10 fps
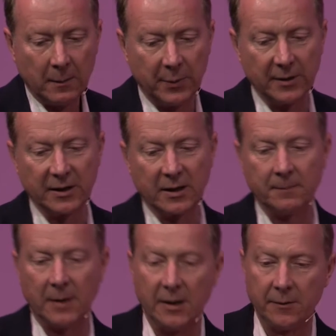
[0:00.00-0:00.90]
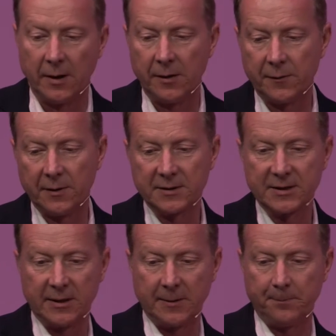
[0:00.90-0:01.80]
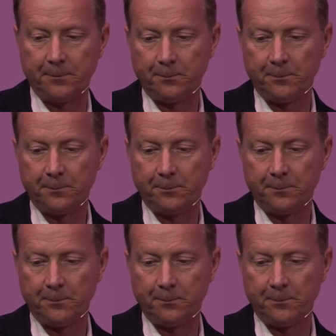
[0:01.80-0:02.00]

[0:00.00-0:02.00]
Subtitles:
building in real time.